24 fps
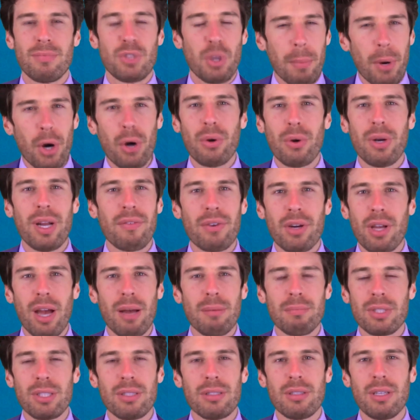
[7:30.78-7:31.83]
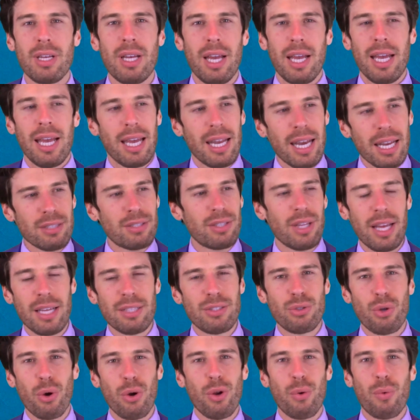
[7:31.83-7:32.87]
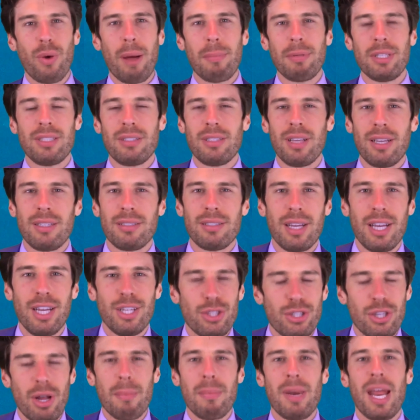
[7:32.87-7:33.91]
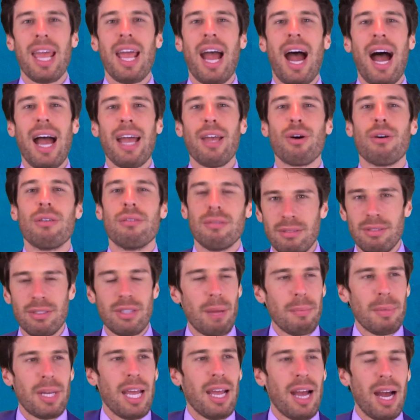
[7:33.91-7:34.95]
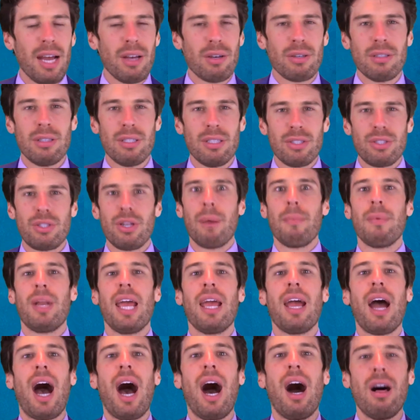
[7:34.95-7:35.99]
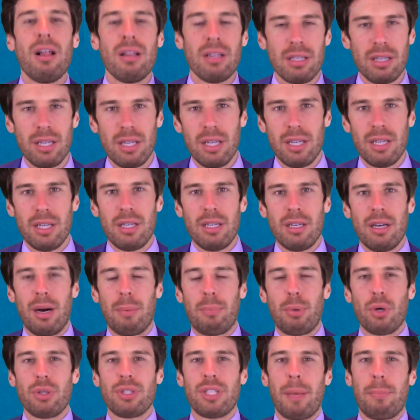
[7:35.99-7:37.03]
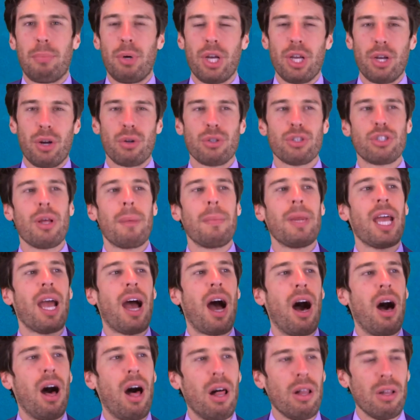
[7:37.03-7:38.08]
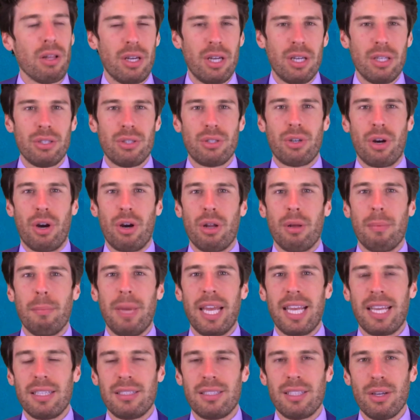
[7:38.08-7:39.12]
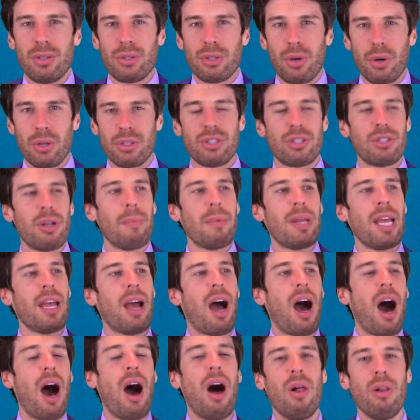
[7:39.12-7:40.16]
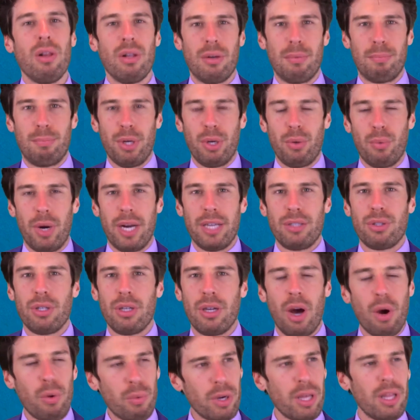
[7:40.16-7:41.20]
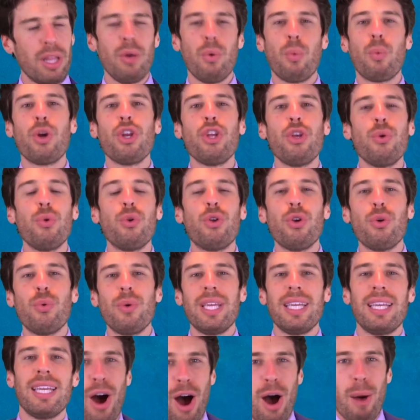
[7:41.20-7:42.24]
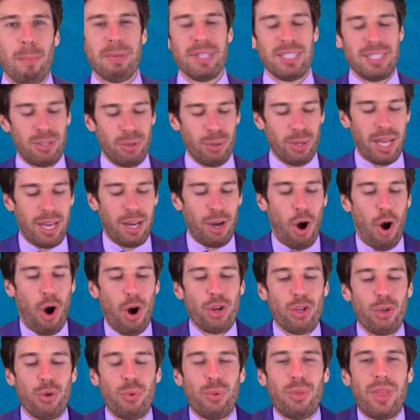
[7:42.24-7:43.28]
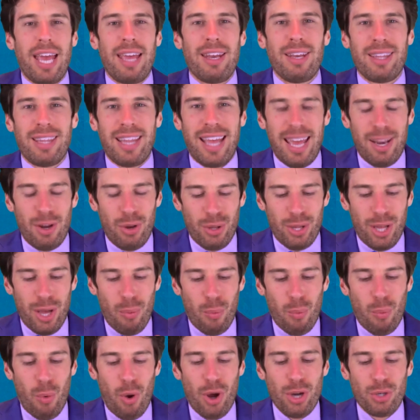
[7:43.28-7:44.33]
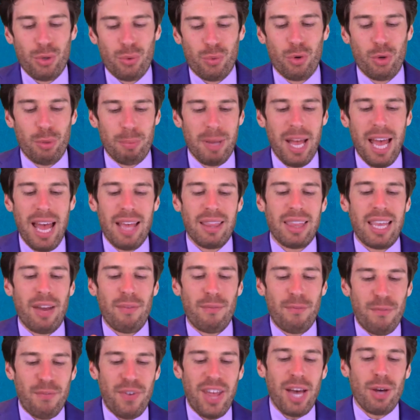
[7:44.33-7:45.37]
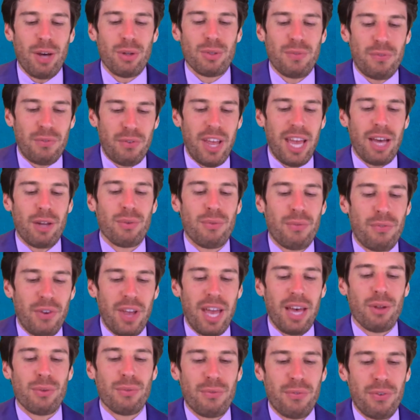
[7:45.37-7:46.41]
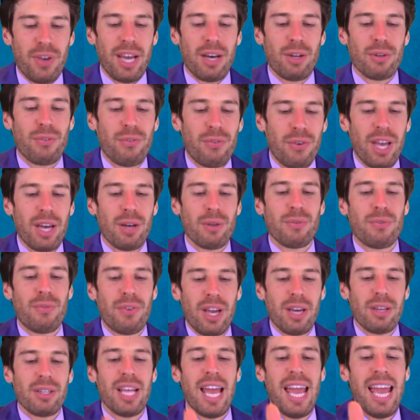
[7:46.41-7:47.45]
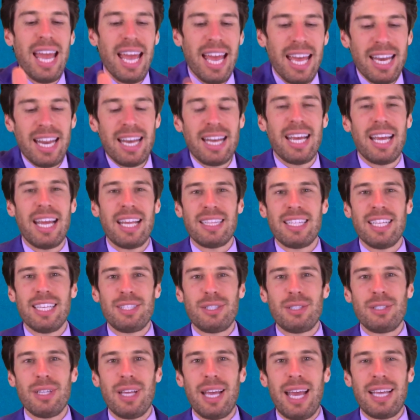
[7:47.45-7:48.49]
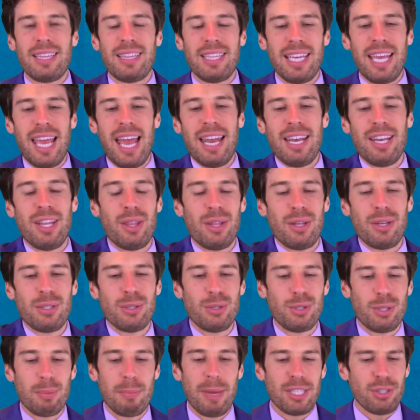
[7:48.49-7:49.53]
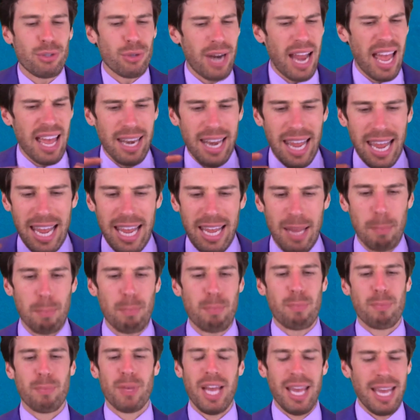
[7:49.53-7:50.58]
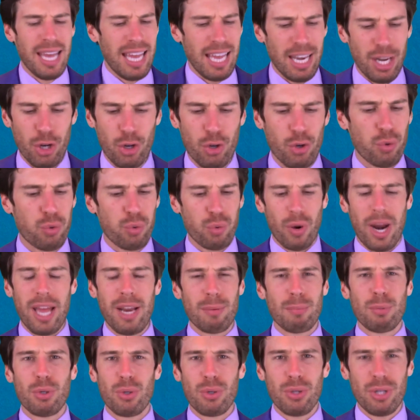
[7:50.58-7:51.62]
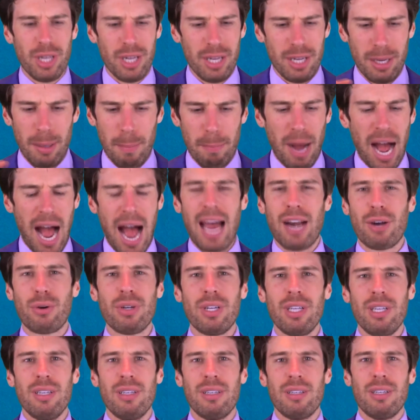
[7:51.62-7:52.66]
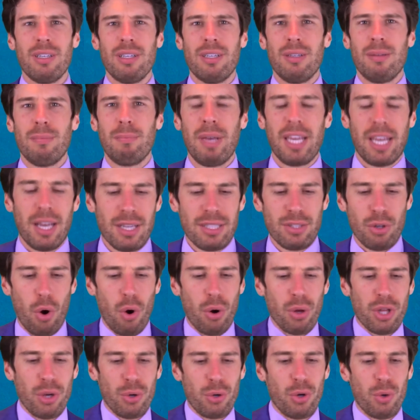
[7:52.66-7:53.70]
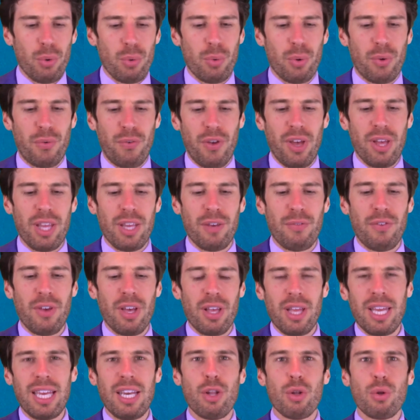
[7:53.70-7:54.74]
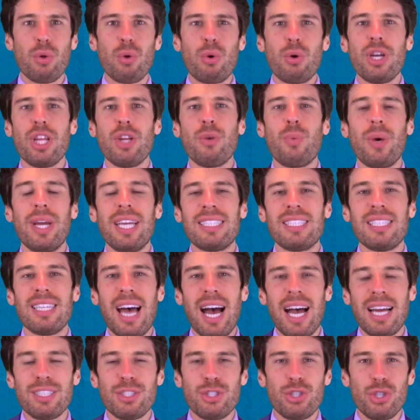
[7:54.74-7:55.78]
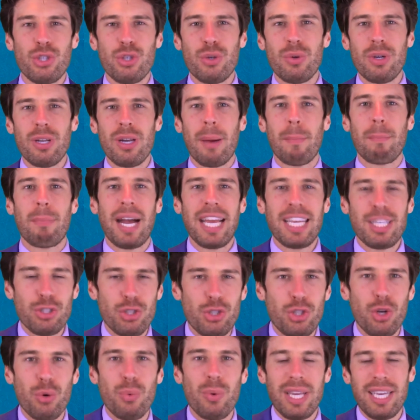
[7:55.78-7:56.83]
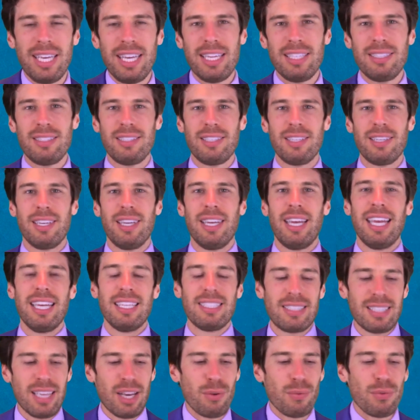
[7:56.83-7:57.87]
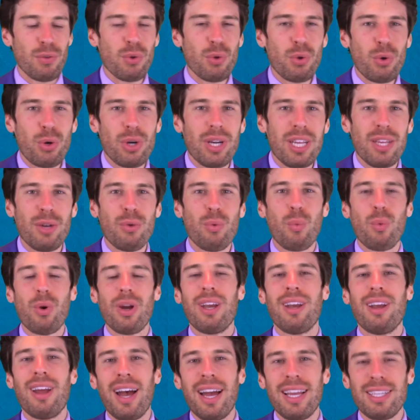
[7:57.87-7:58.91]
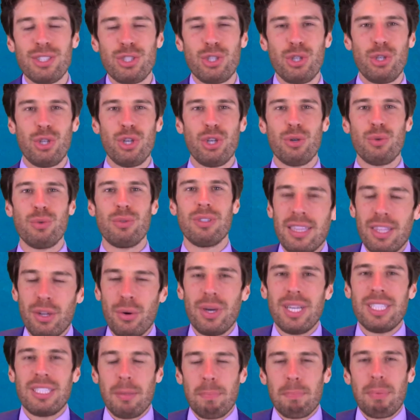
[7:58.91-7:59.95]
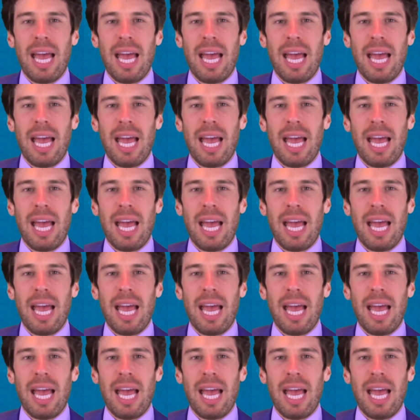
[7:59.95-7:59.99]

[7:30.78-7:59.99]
Tomorrow never comes. And as, as Tony Robbins says, someday I'll, someday I'll, someday I'll approach that pretty girl. Someday I'll start making sales calls. Someday I'll be rich. Oh really? What are you doing up until then? Are you that that that one group that failed, failed, failed, failed, failed, failed, and then at this at the end of the semester had a an incredible pottery because all they were doing was failing, failing, learning ways not to do it by doing it instead of learning what not to do. There is a